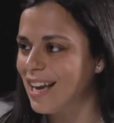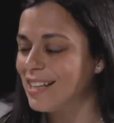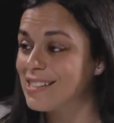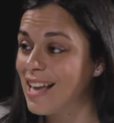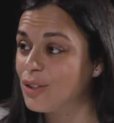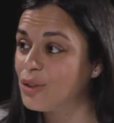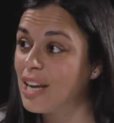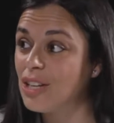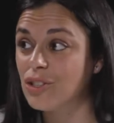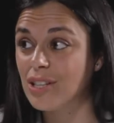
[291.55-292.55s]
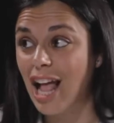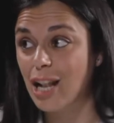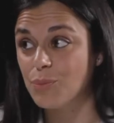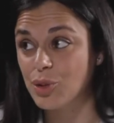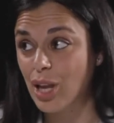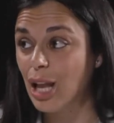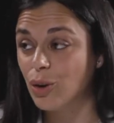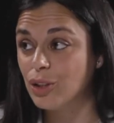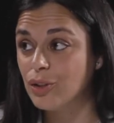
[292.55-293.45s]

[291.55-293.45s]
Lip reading: And education helps a lot